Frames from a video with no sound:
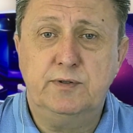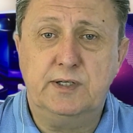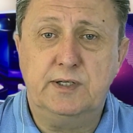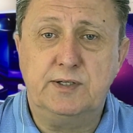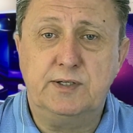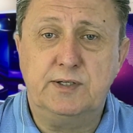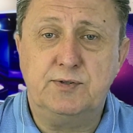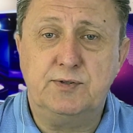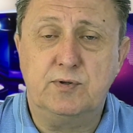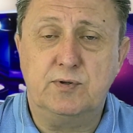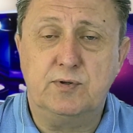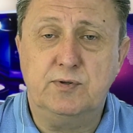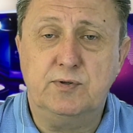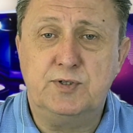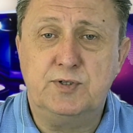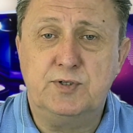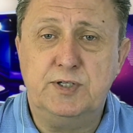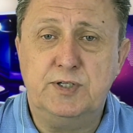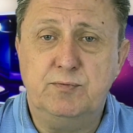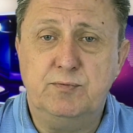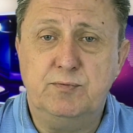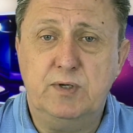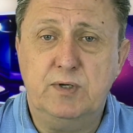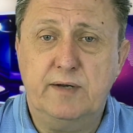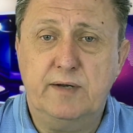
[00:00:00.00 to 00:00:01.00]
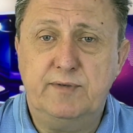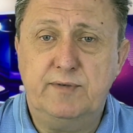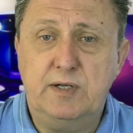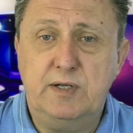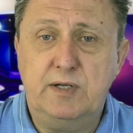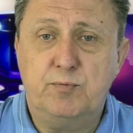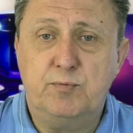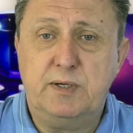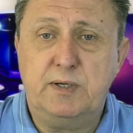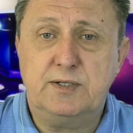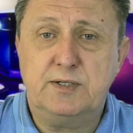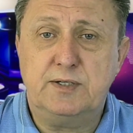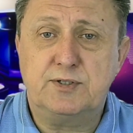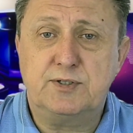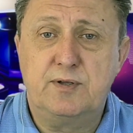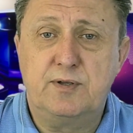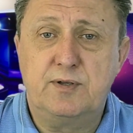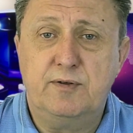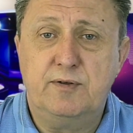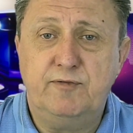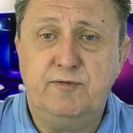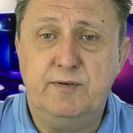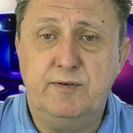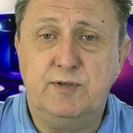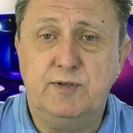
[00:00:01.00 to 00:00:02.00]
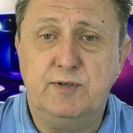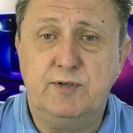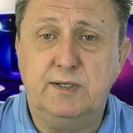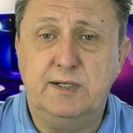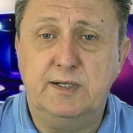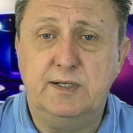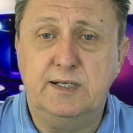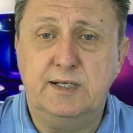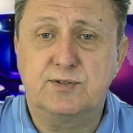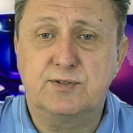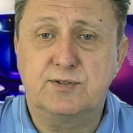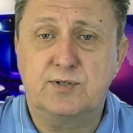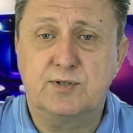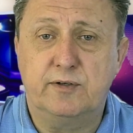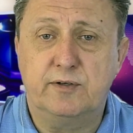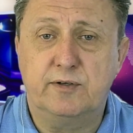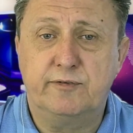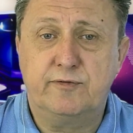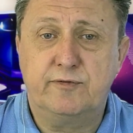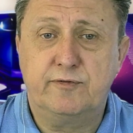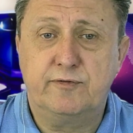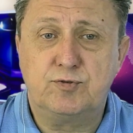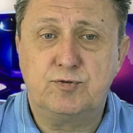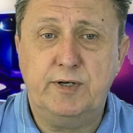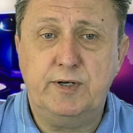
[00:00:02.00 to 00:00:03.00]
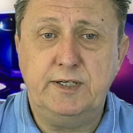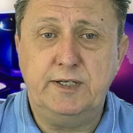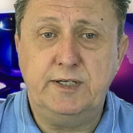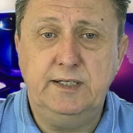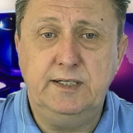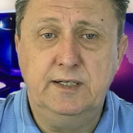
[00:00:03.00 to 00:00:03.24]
As you can see, we have now passed 50 days of trading